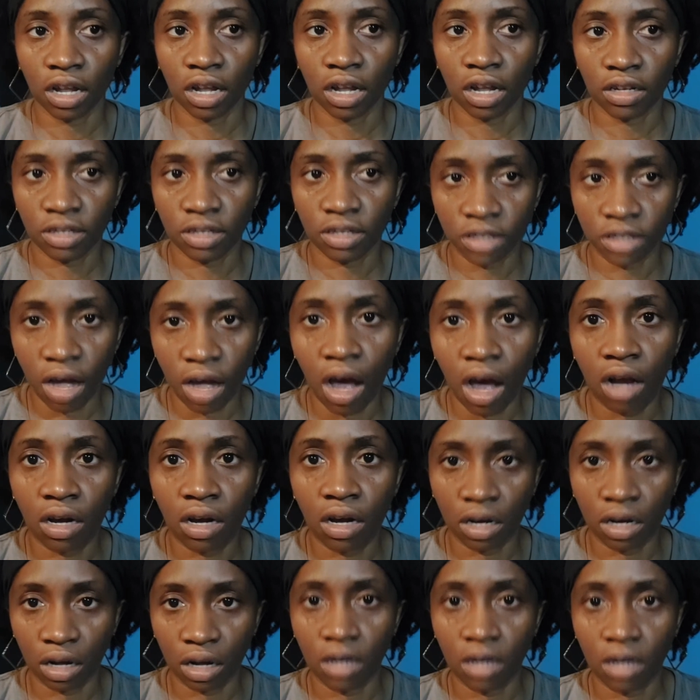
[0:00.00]

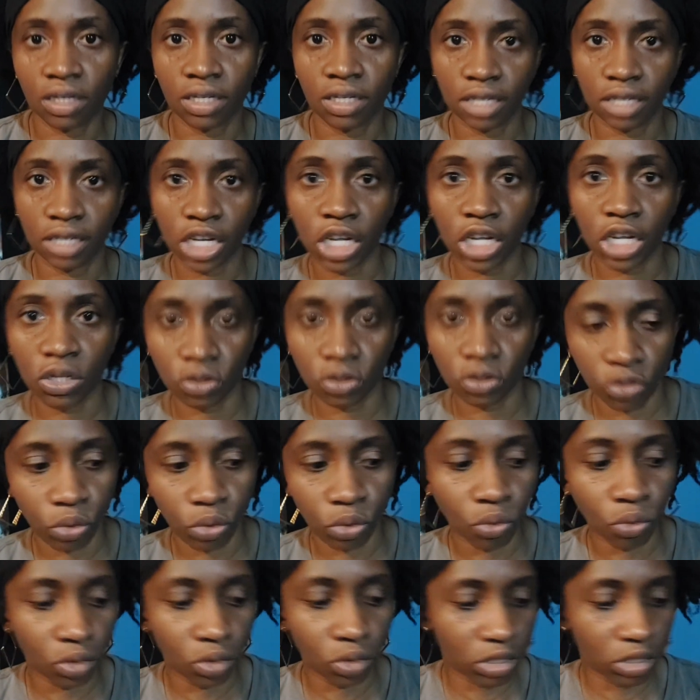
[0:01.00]
darker skin
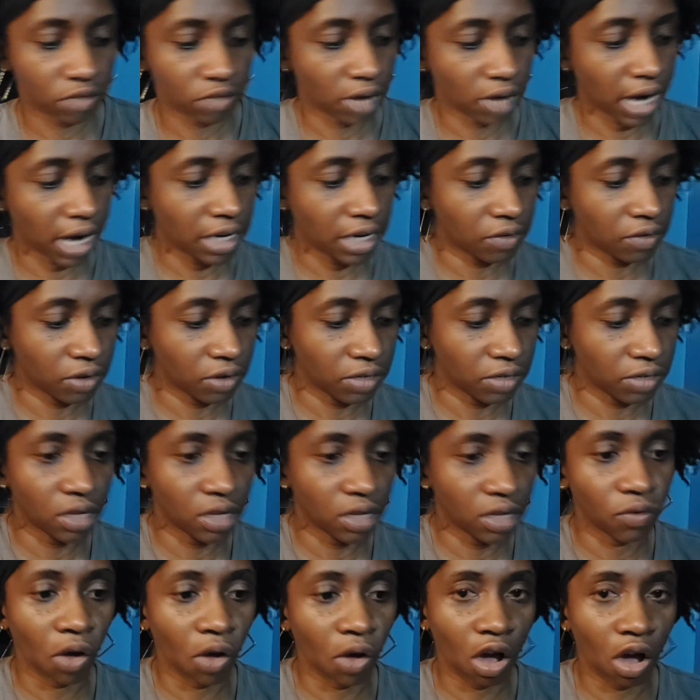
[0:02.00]
tones, right? They're very
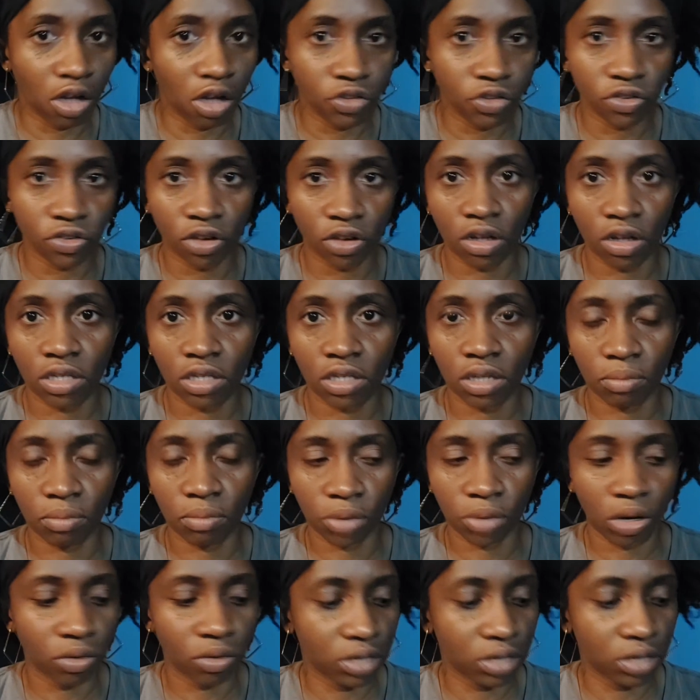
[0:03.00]
self-conscious
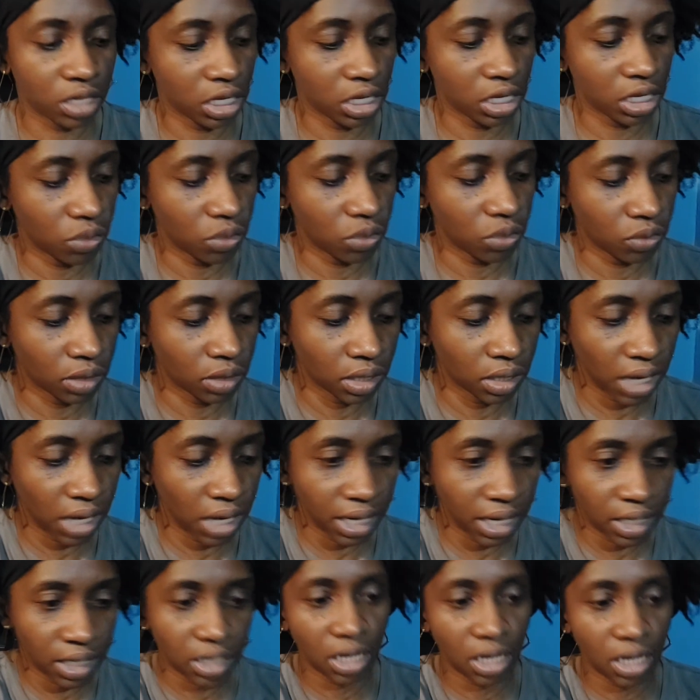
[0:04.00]
about it, they don't
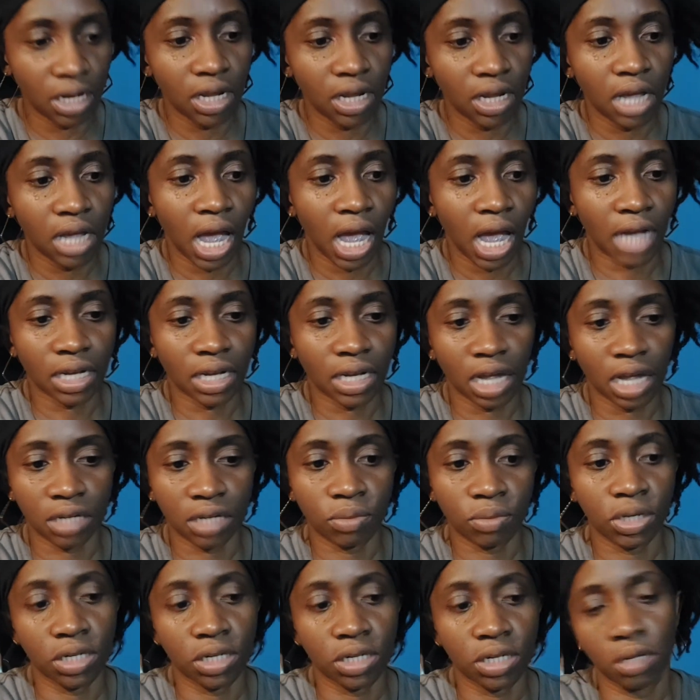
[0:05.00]
like it, and that's
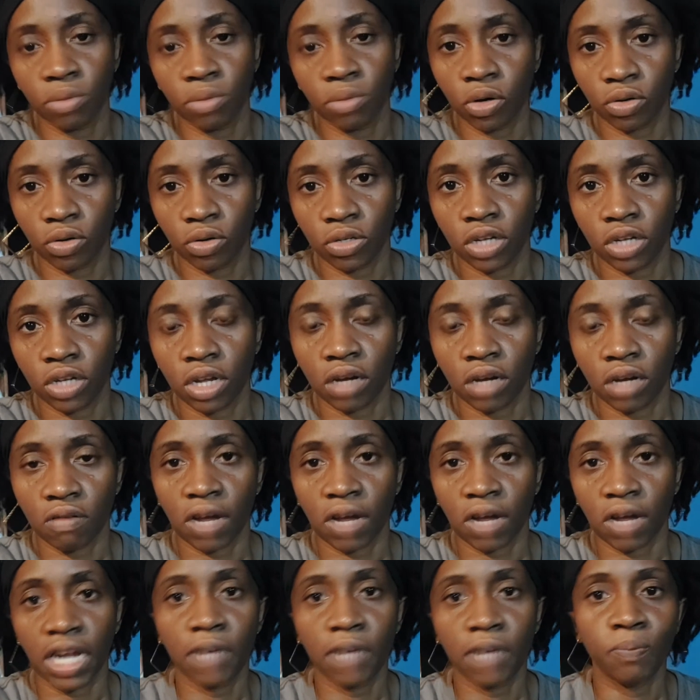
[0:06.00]
what it's about,
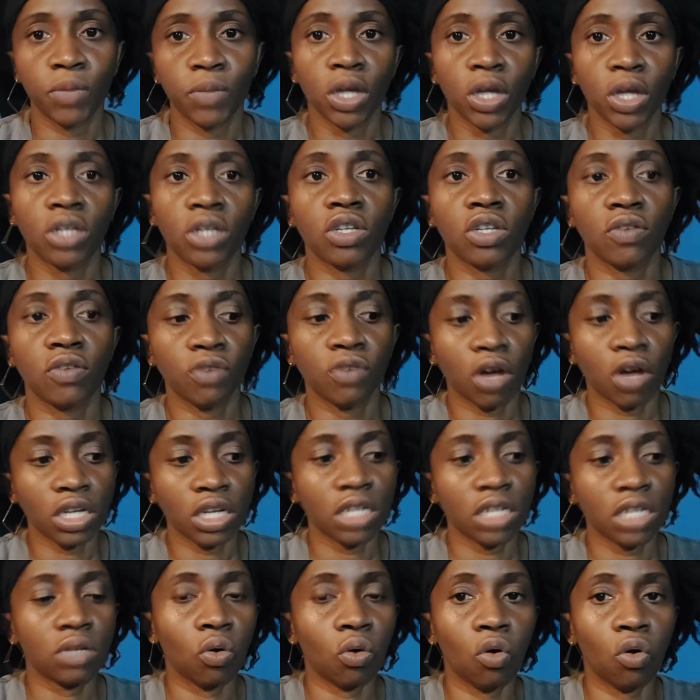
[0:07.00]
right? So you've got
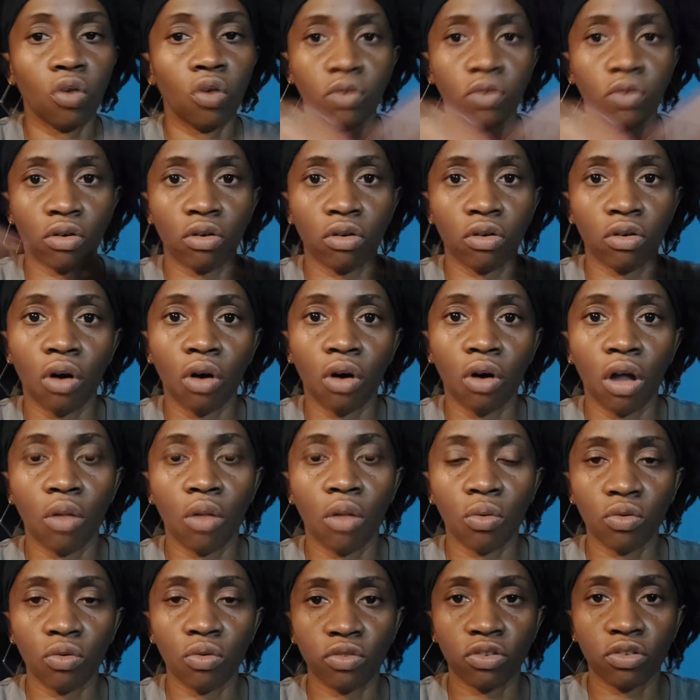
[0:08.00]
this
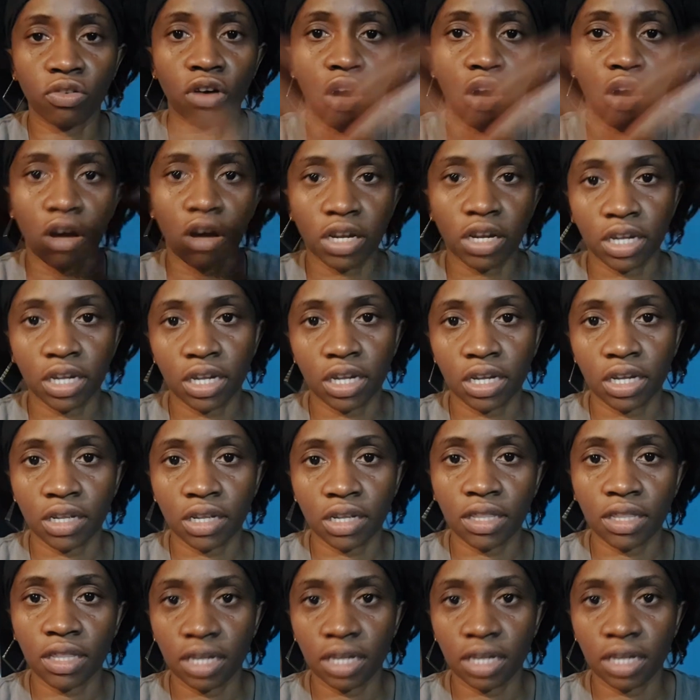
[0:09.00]

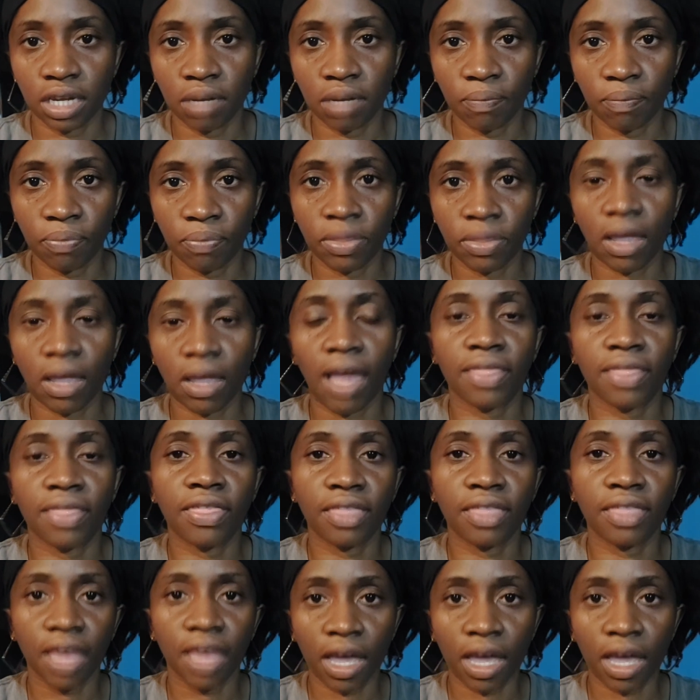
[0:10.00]
overarching theme,
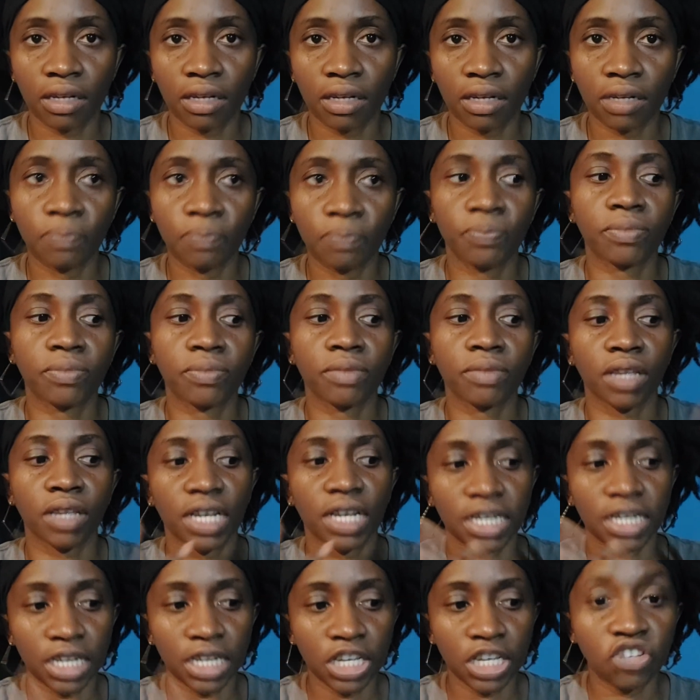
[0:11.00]
and then
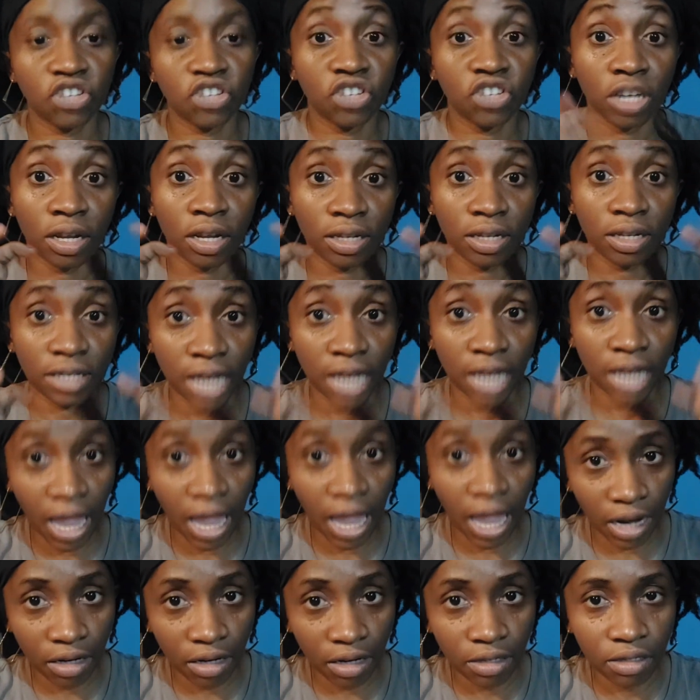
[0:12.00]
each
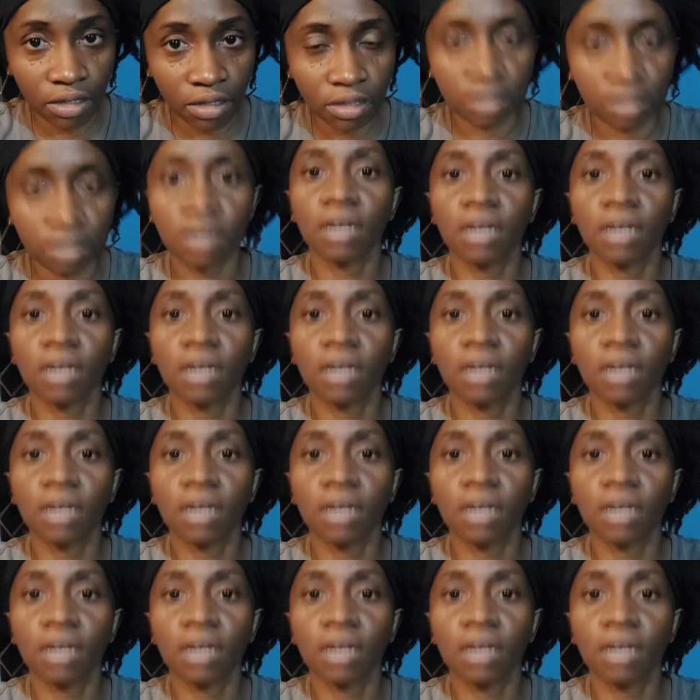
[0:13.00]
text